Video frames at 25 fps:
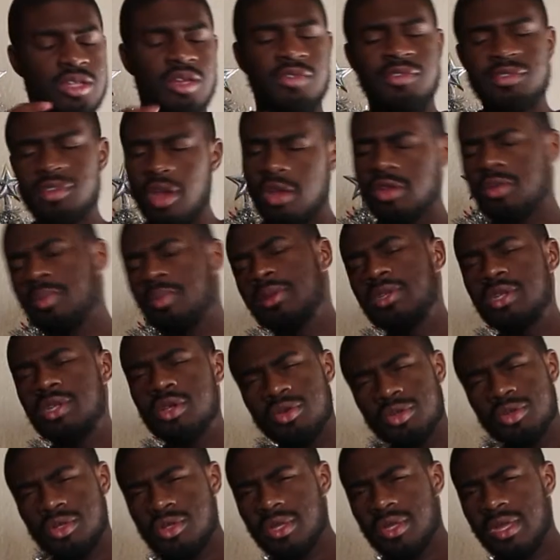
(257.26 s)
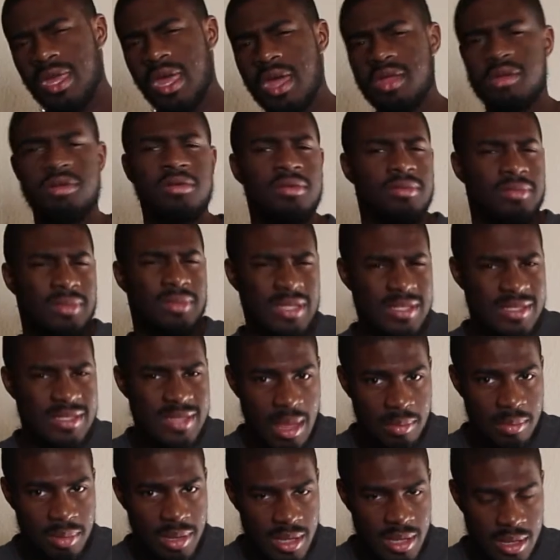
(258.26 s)
So you start to put two and two together. He's
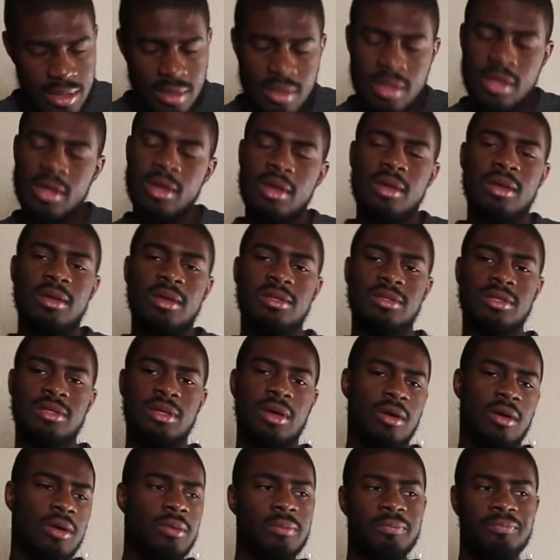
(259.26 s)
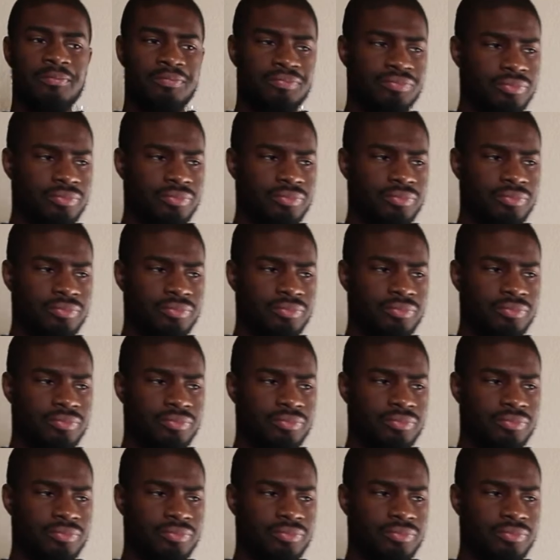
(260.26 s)
not playing. So,